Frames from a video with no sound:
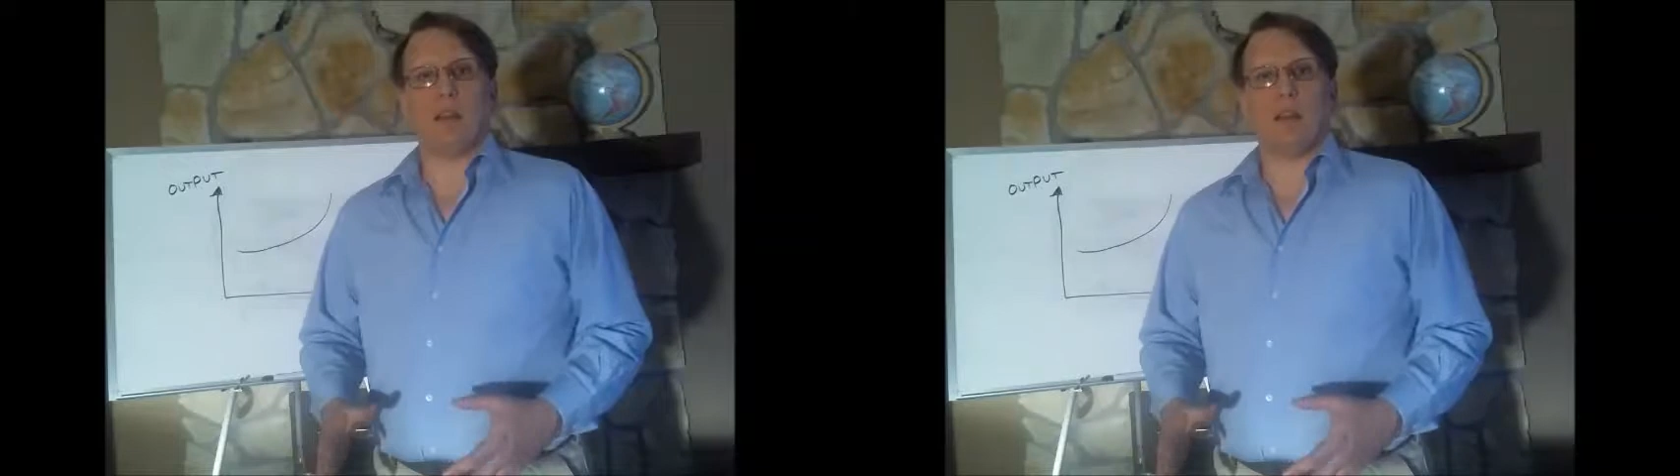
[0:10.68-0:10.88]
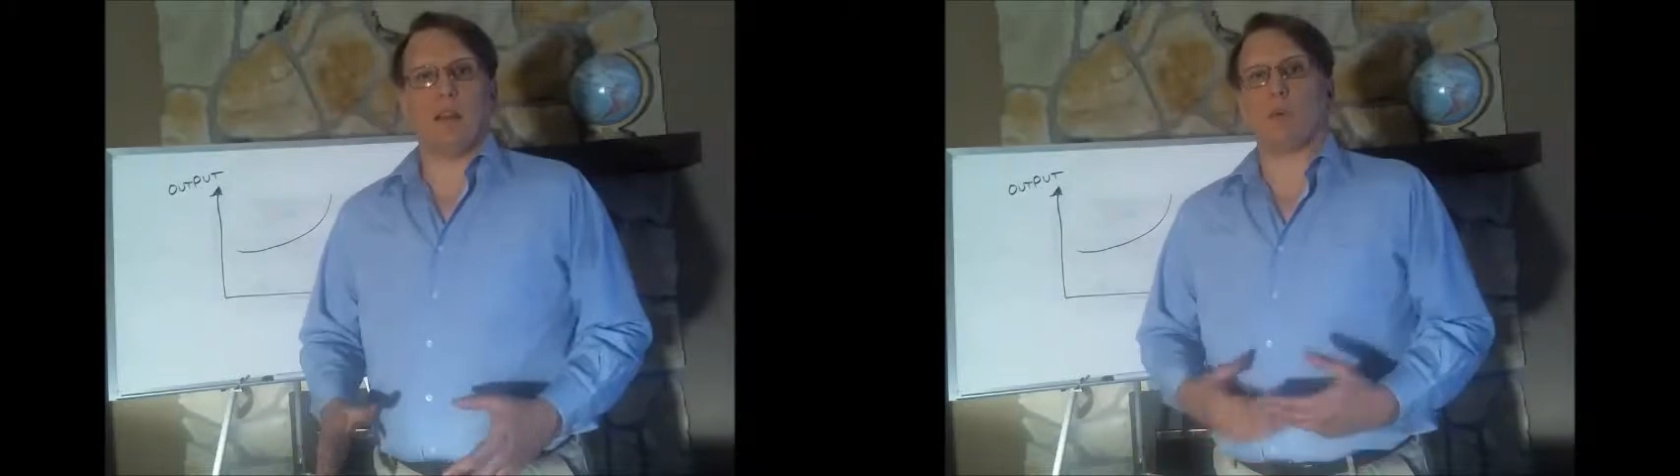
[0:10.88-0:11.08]

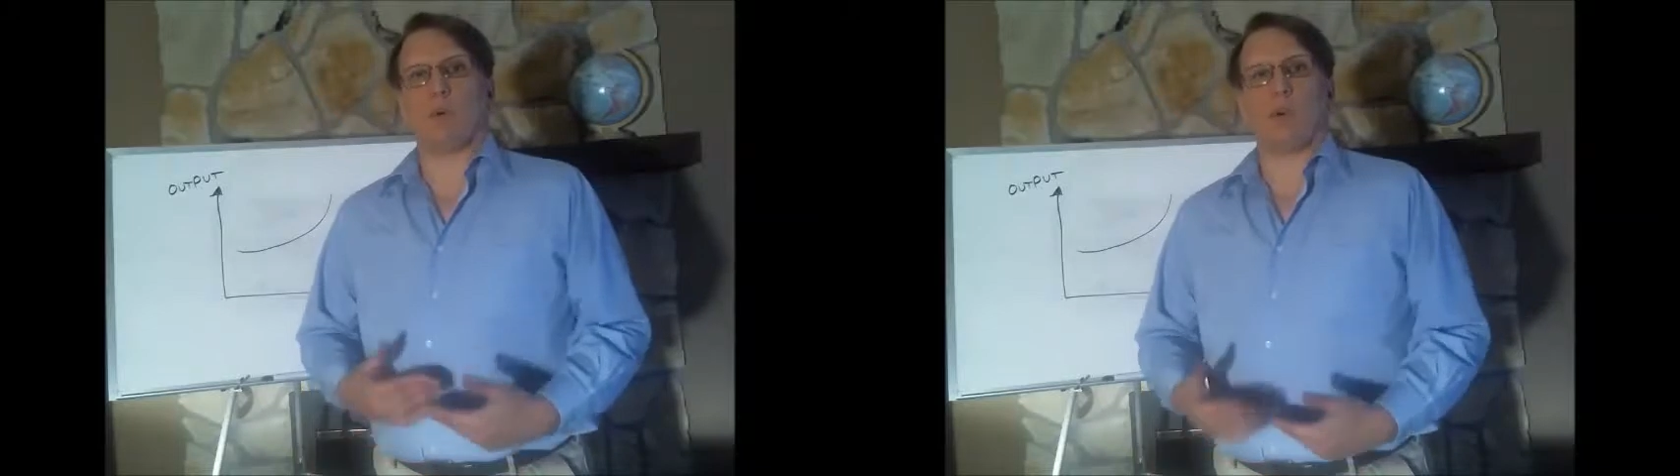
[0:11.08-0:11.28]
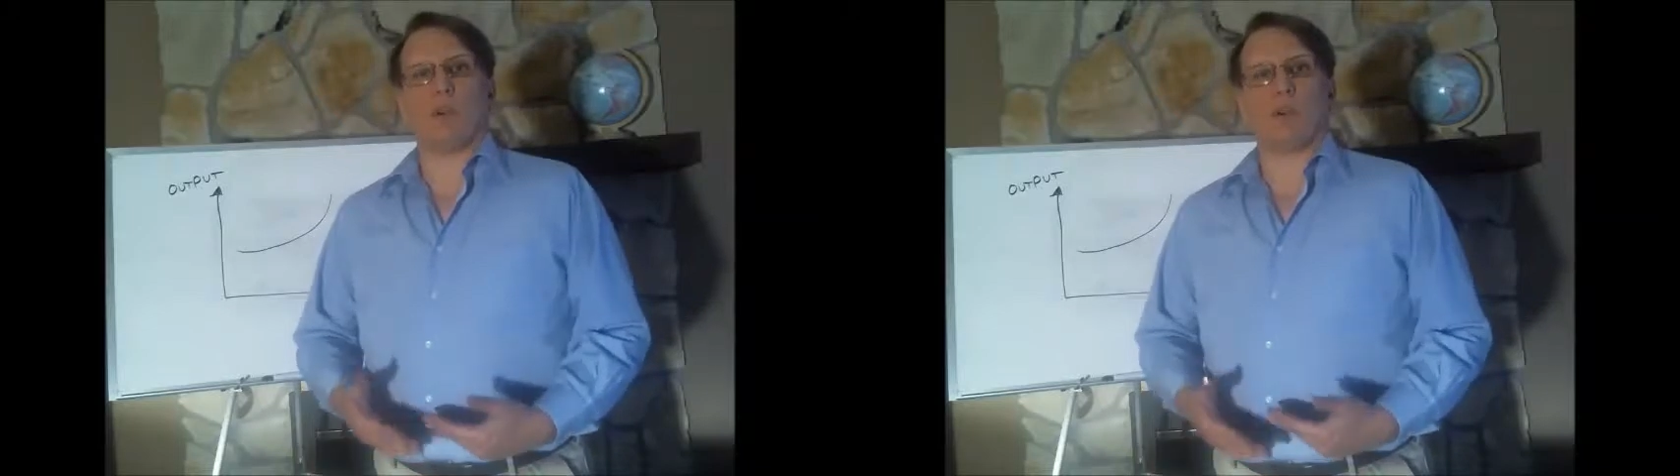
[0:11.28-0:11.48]
It's
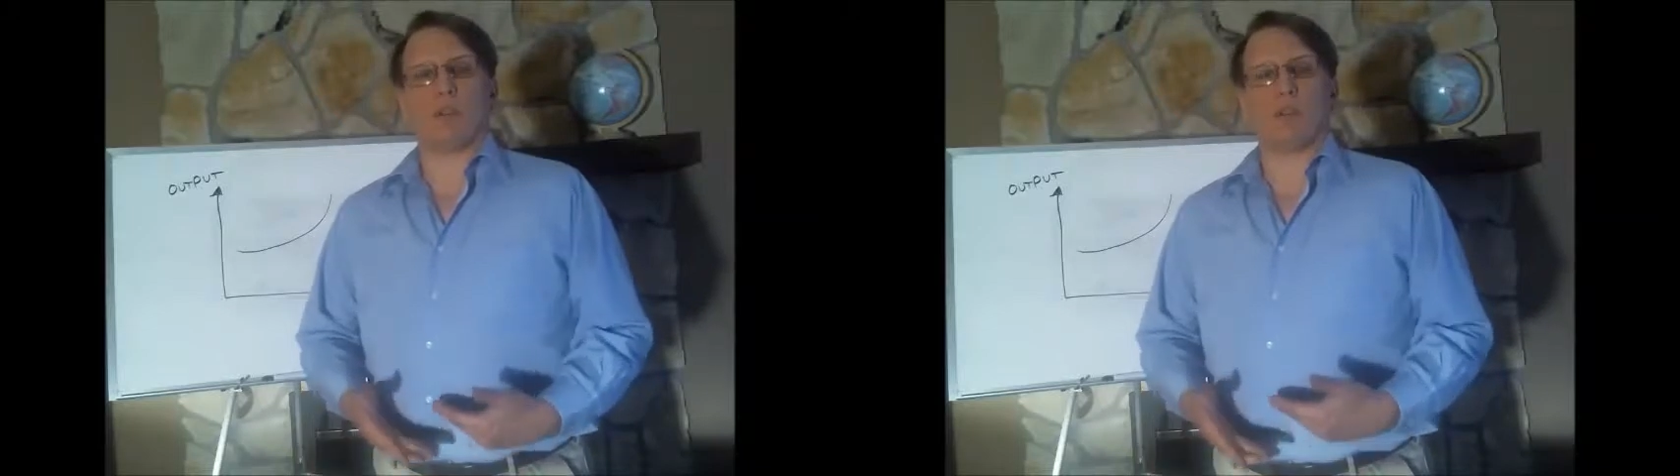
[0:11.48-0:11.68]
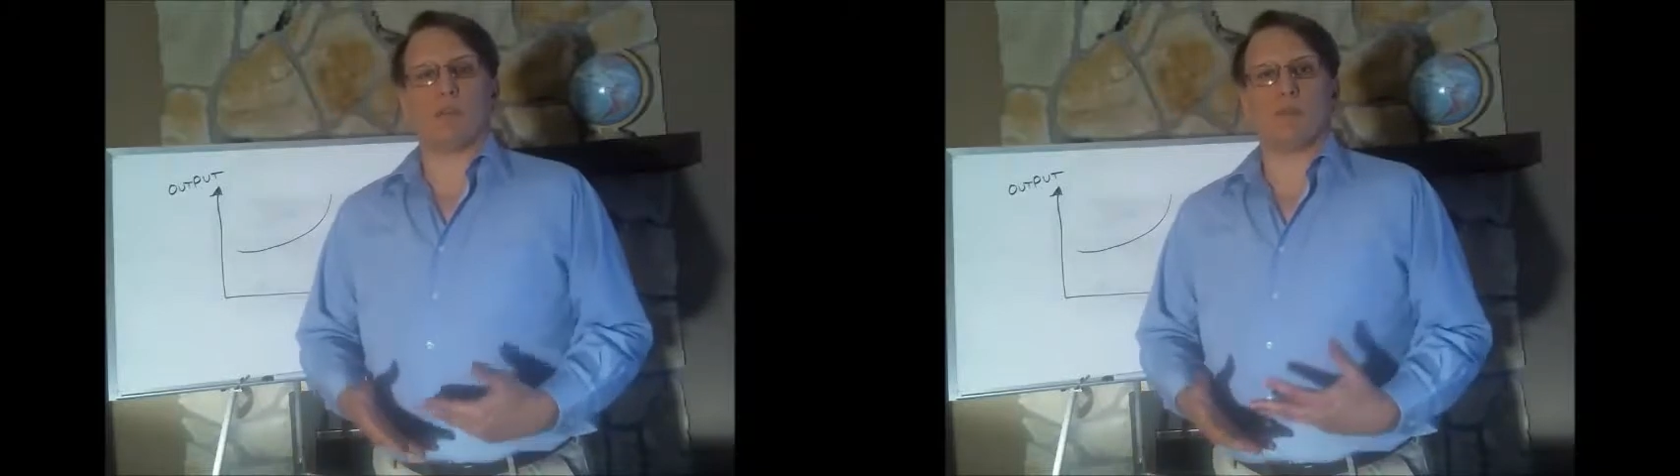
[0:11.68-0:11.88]
important
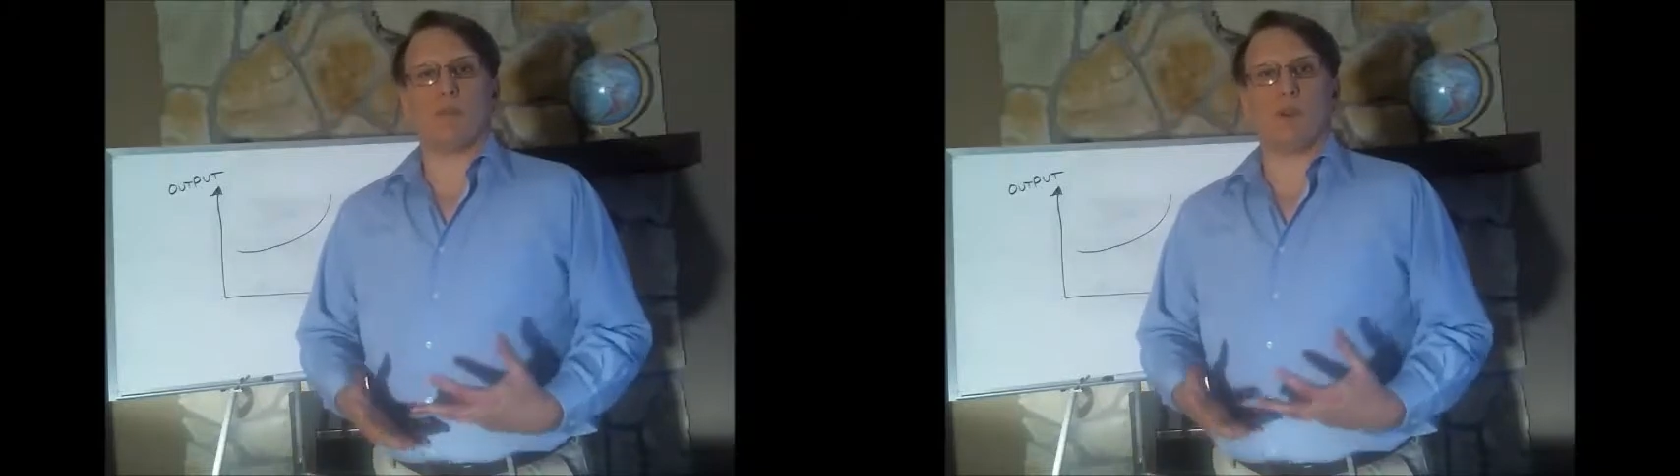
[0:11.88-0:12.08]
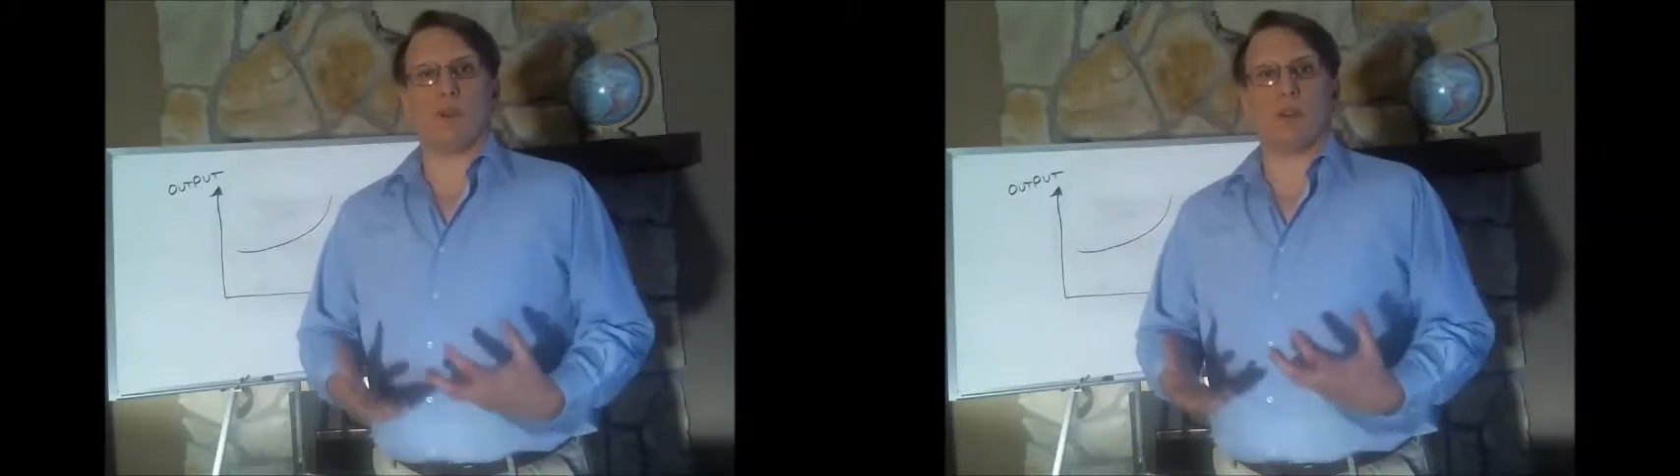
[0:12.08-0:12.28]

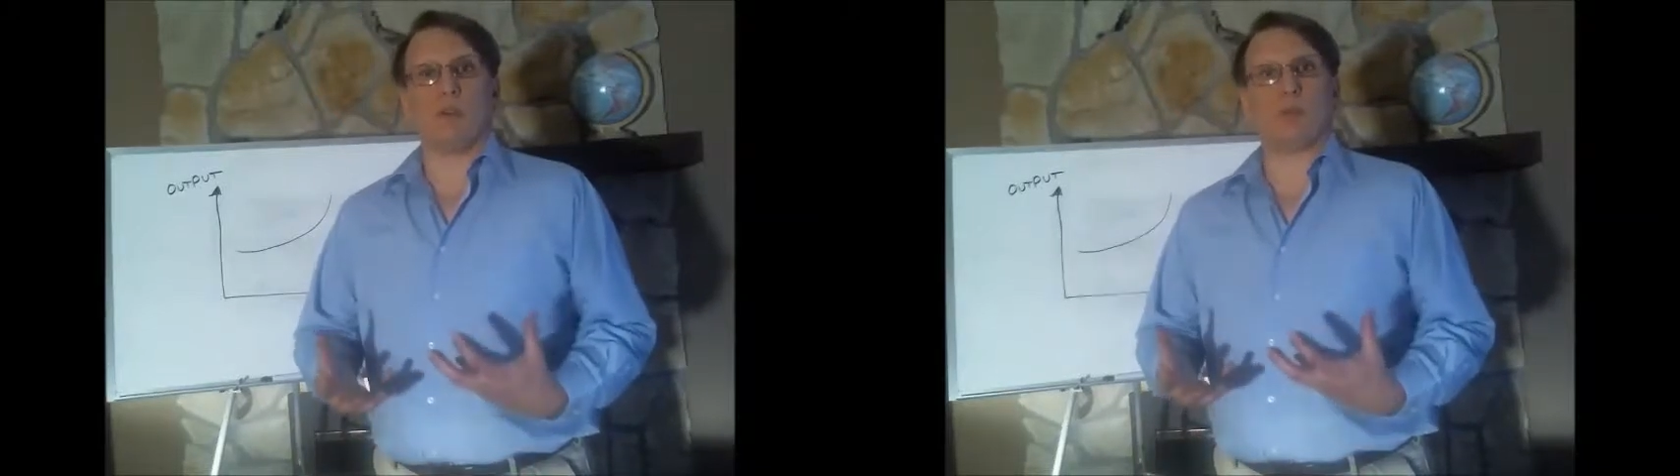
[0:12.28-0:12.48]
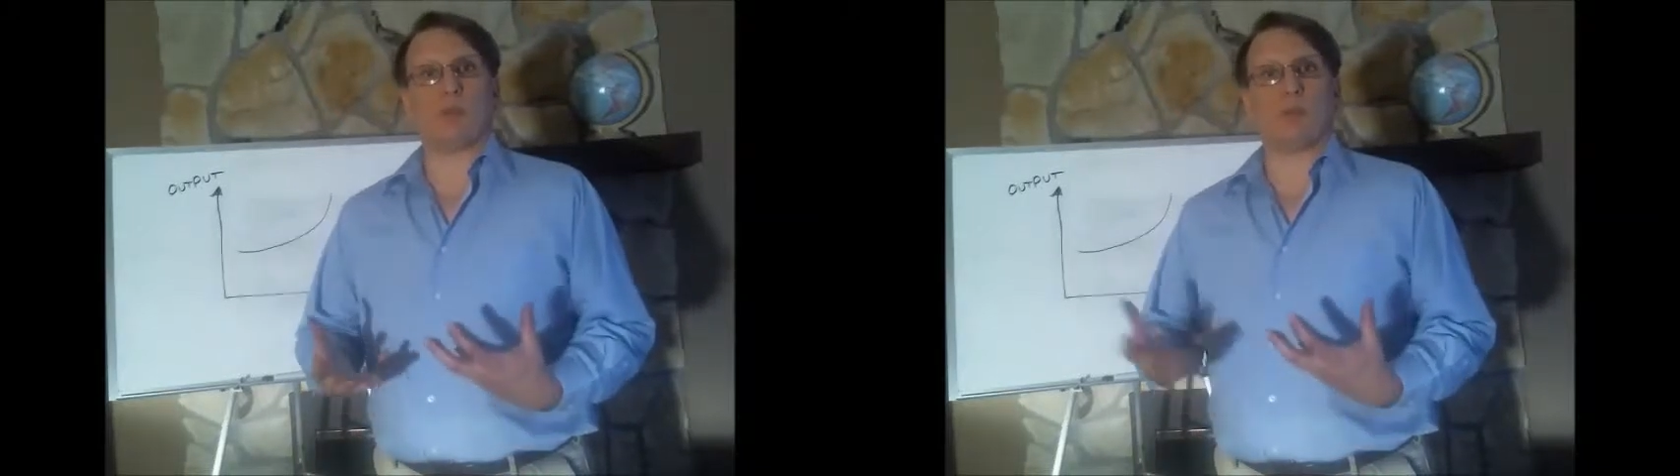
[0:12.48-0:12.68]
for
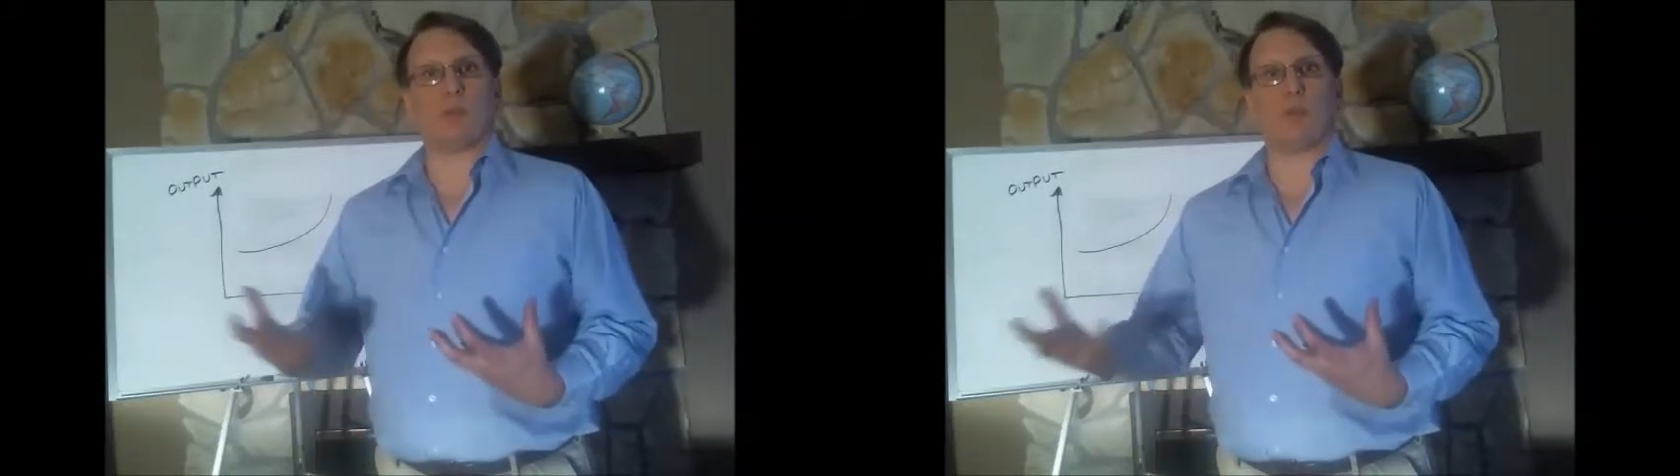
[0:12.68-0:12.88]
users that